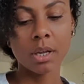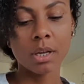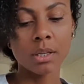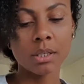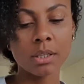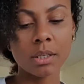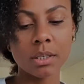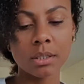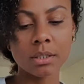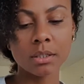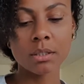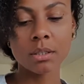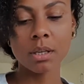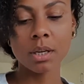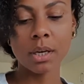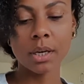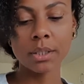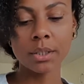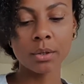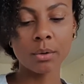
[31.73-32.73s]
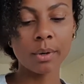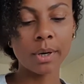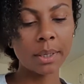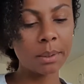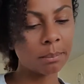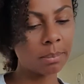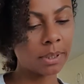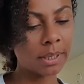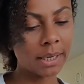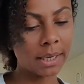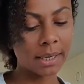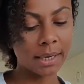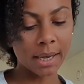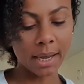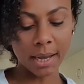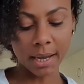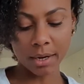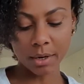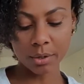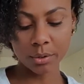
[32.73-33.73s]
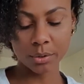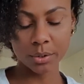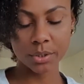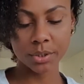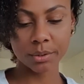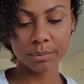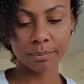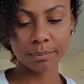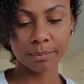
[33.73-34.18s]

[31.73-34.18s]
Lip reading: things not quite playing out